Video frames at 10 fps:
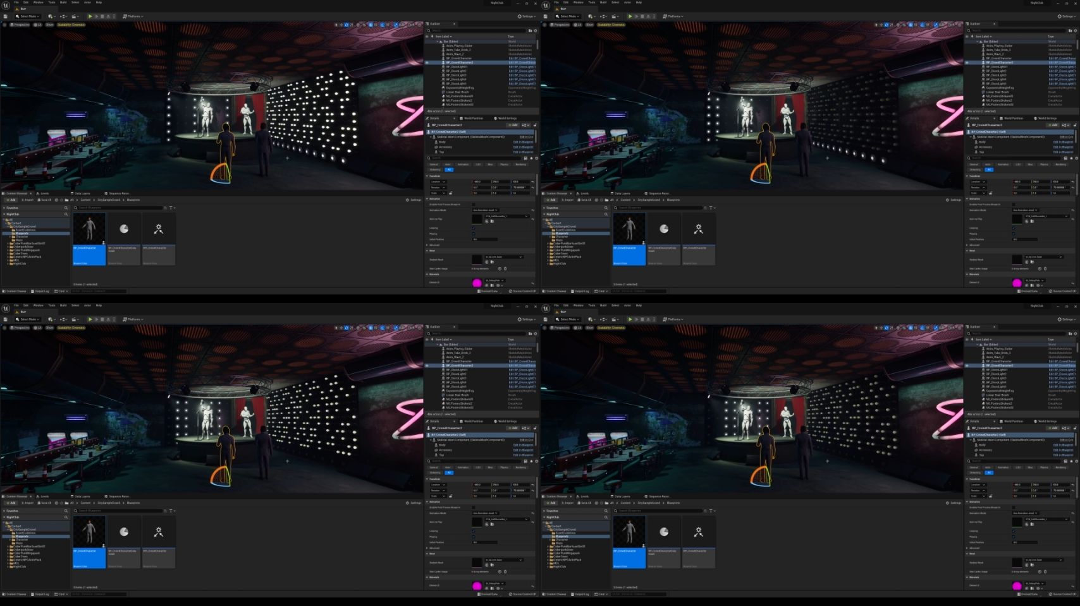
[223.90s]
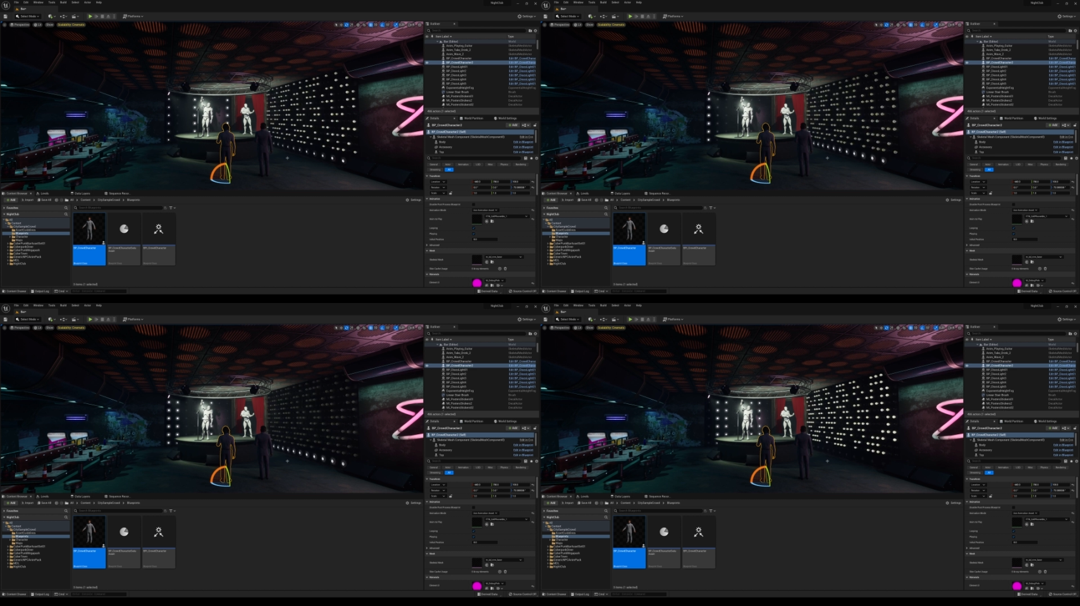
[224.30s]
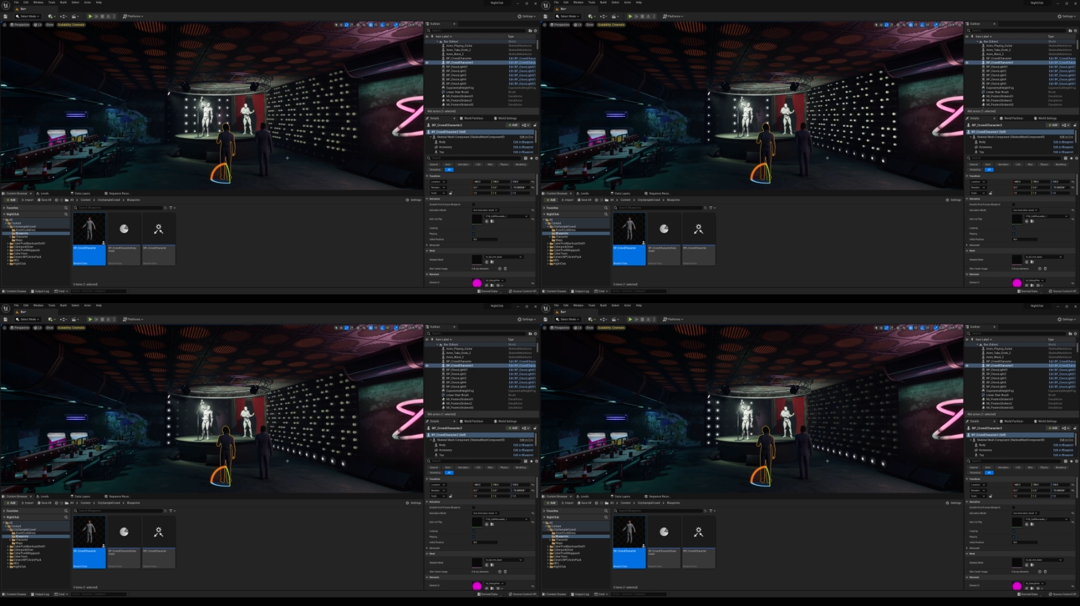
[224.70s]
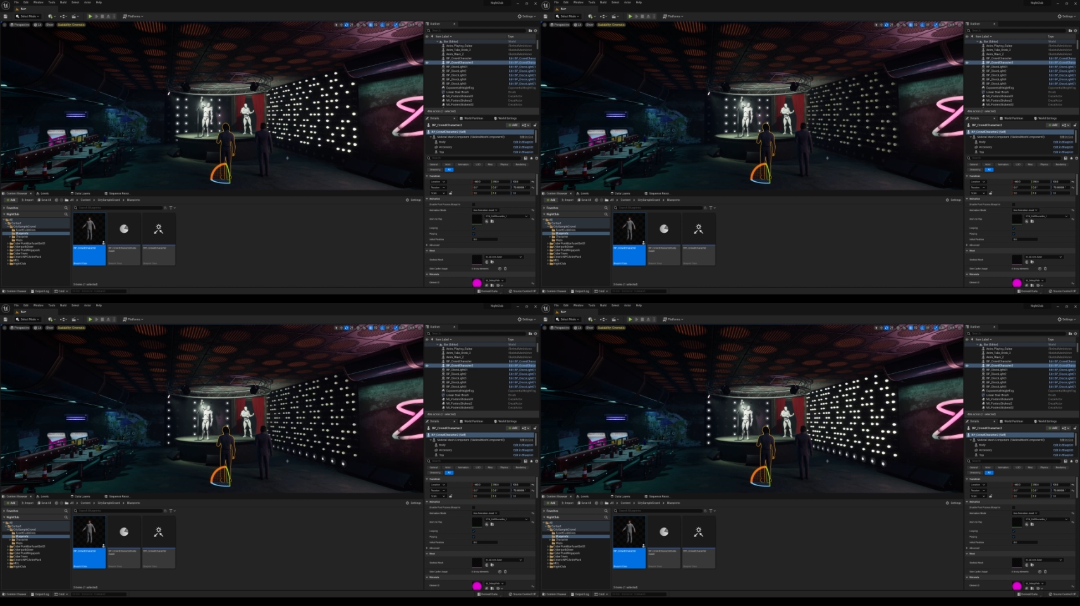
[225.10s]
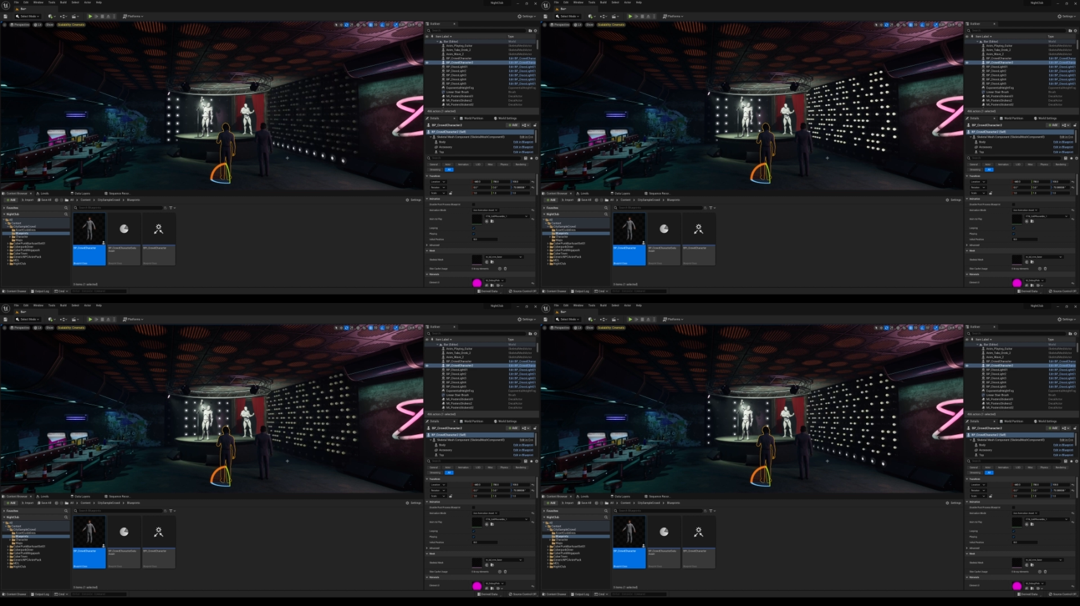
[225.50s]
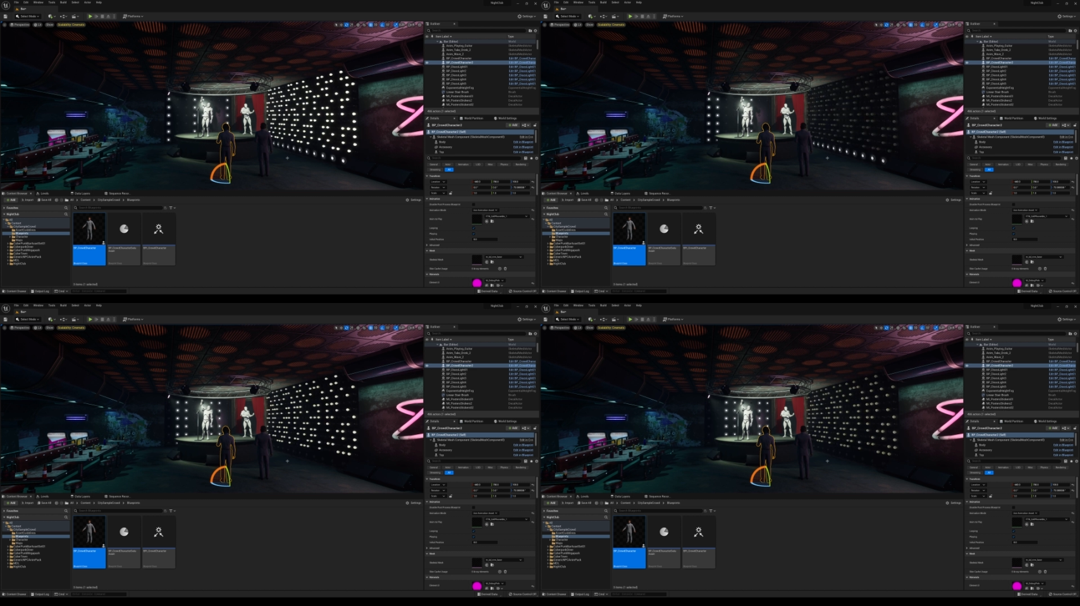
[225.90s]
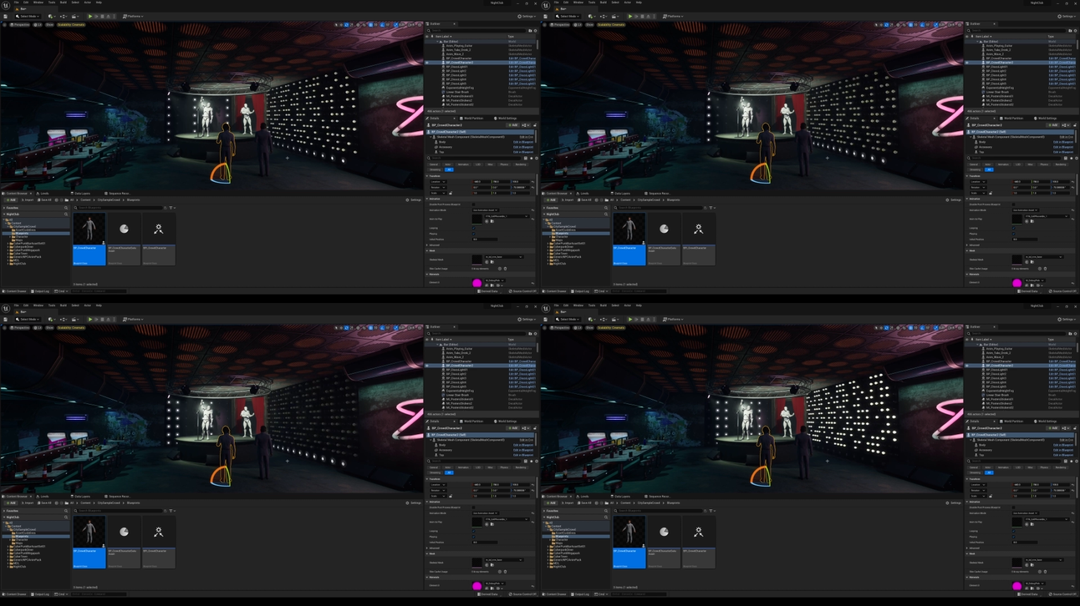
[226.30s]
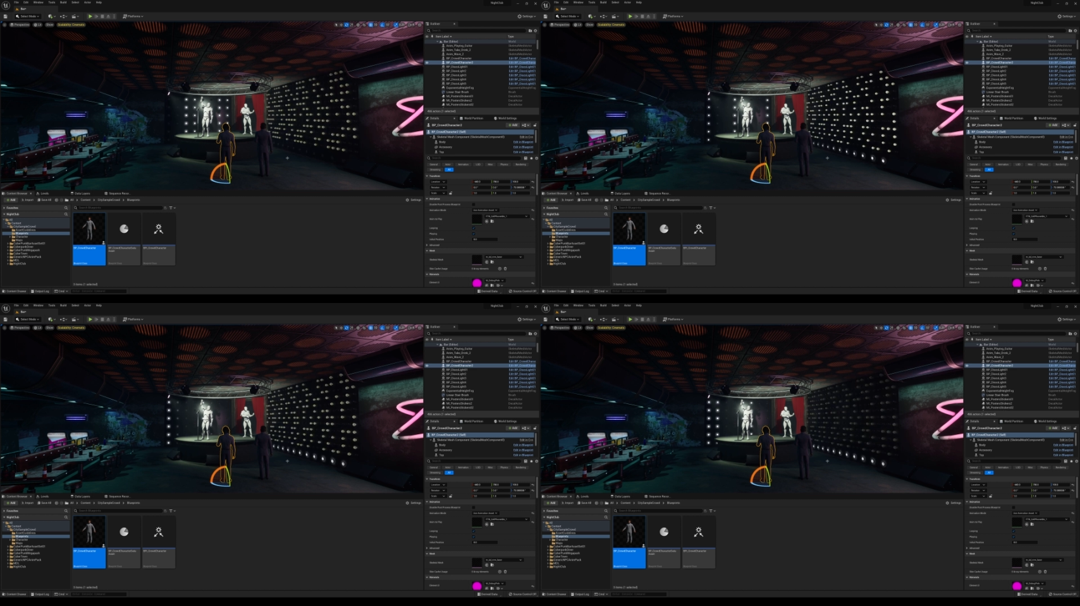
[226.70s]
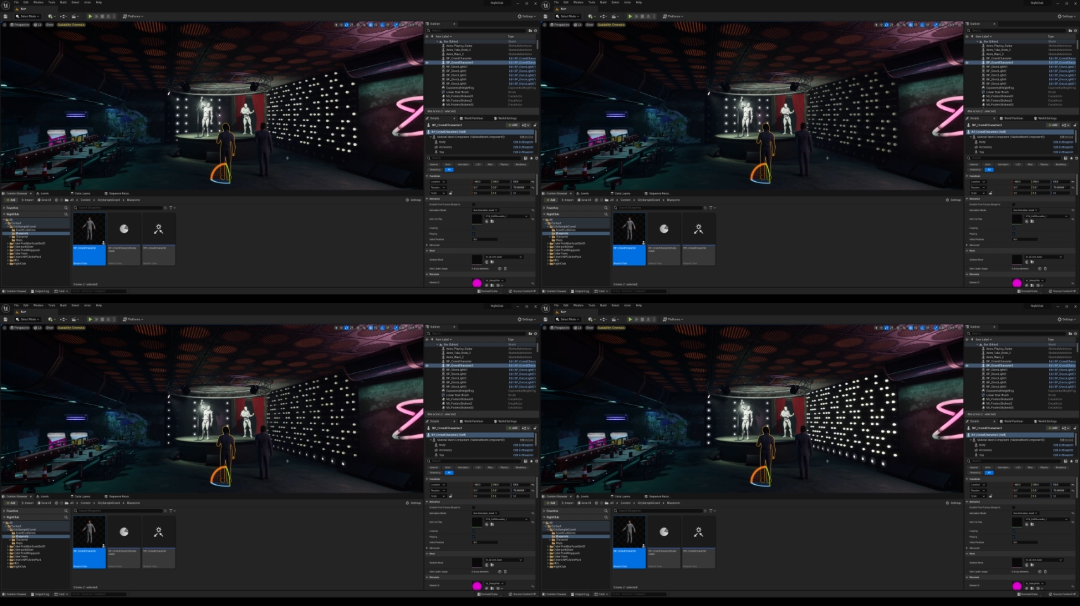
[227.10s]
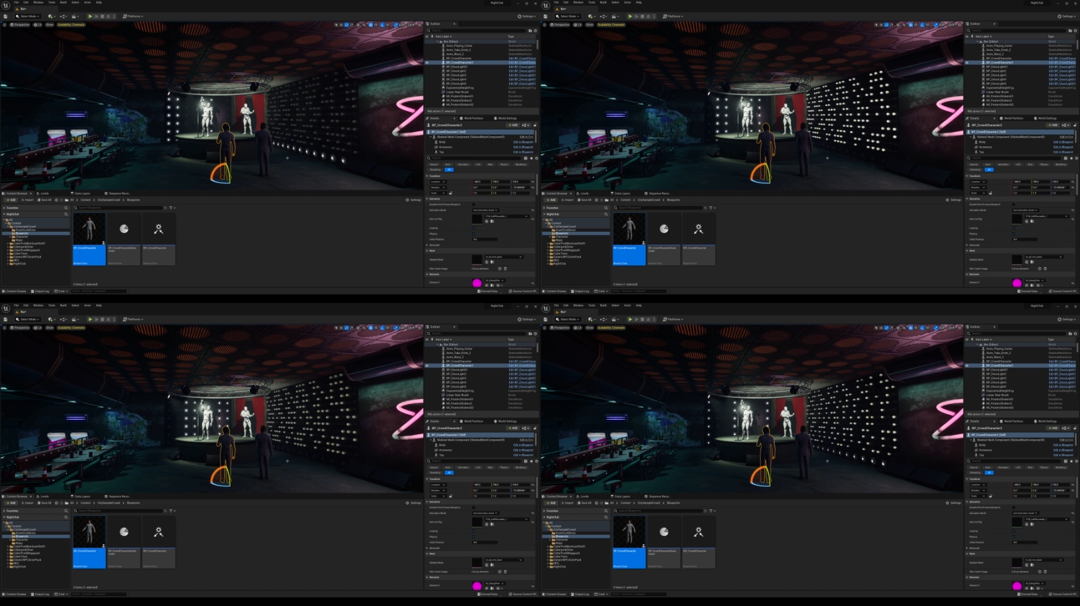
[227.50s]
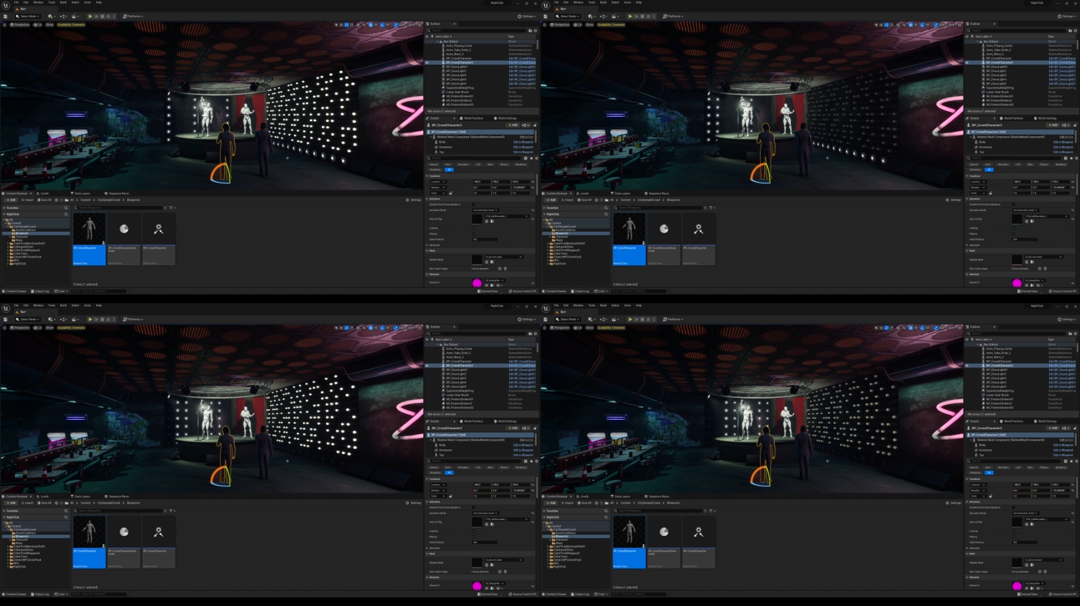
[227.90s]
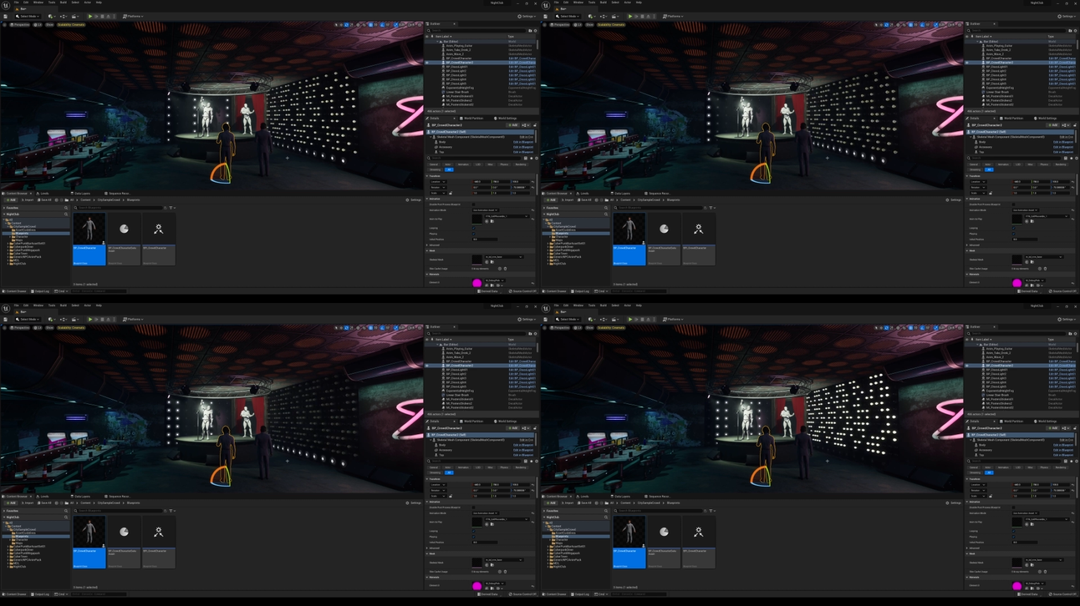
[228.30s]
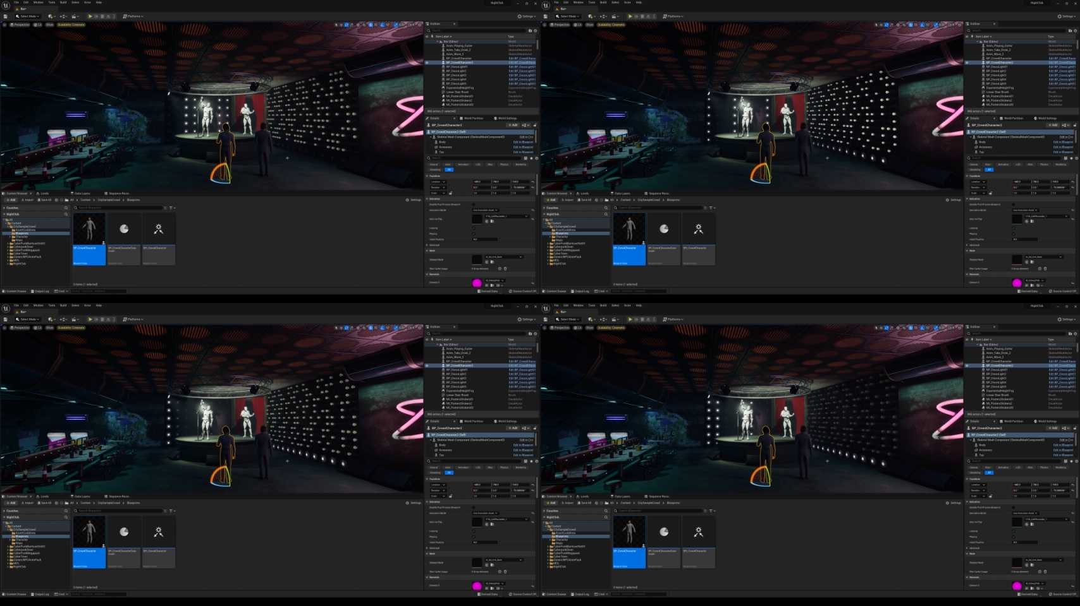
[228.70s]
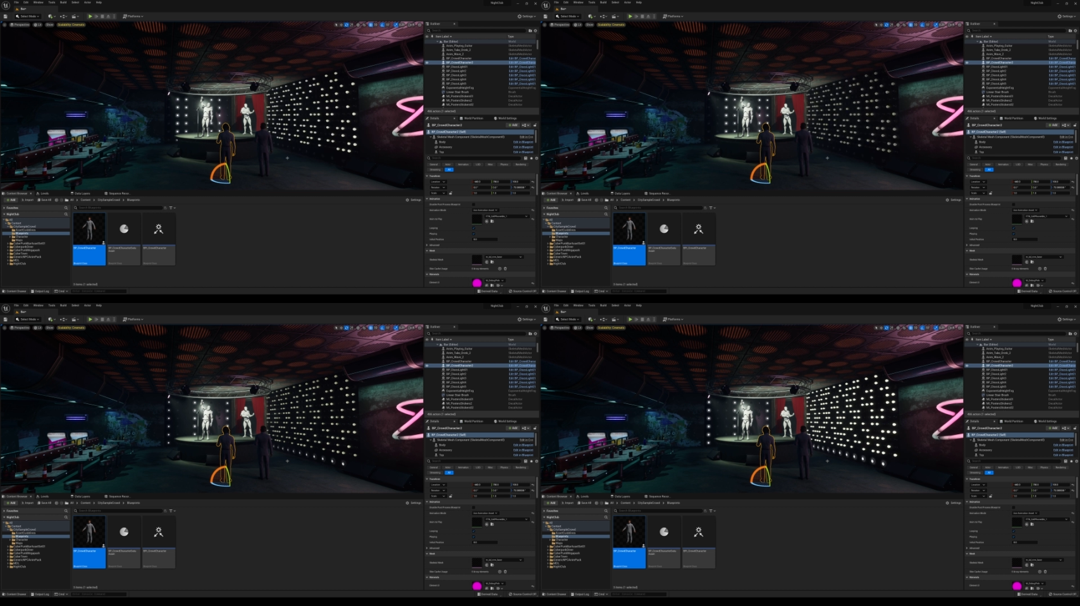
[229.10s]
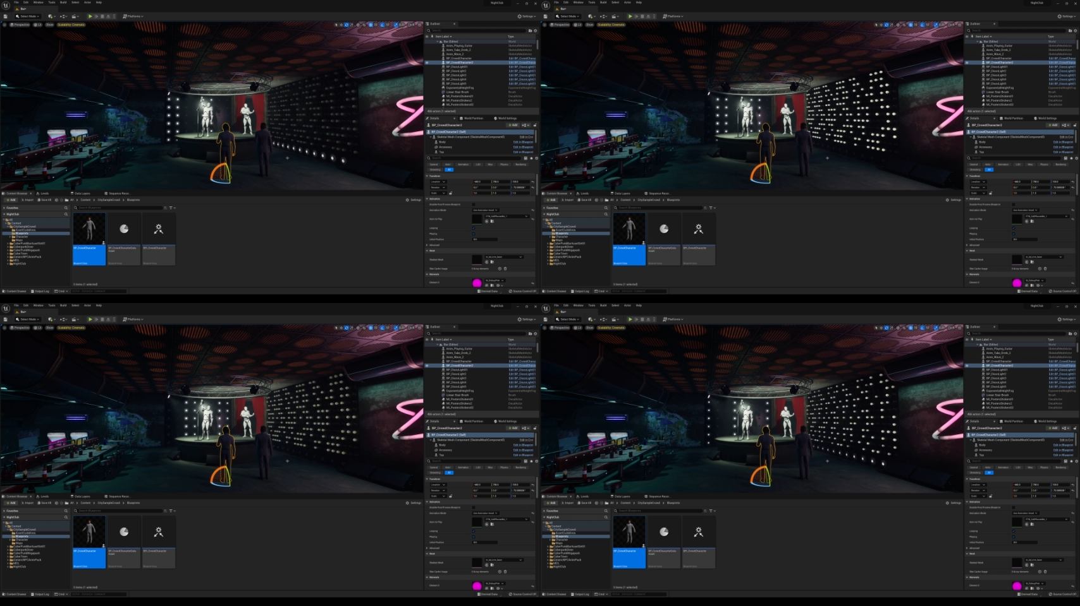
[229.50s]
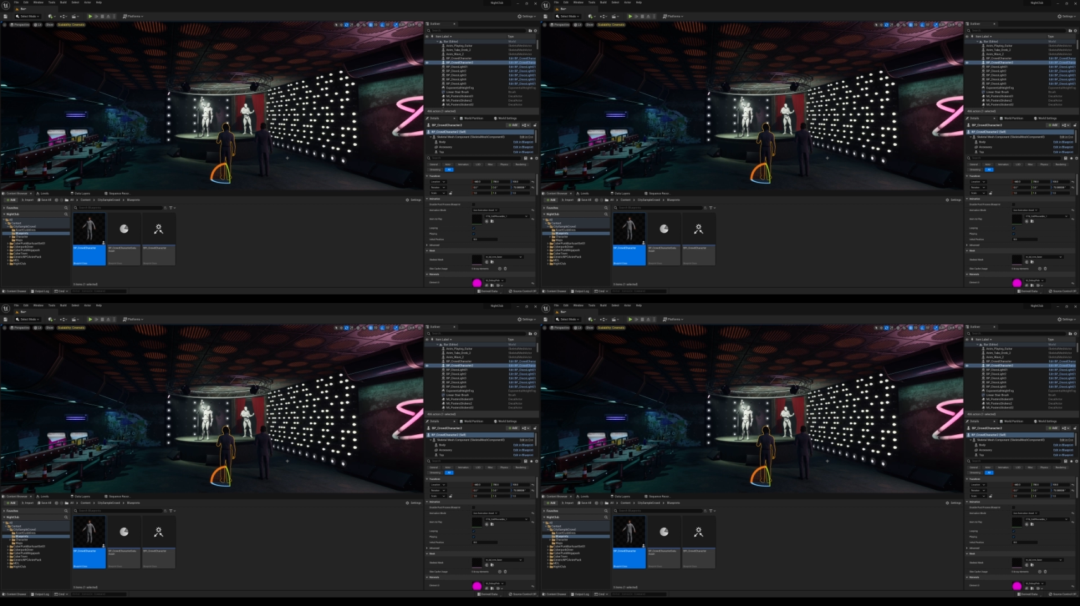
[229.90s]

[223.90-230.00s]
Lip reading: [unreadable: no face in view]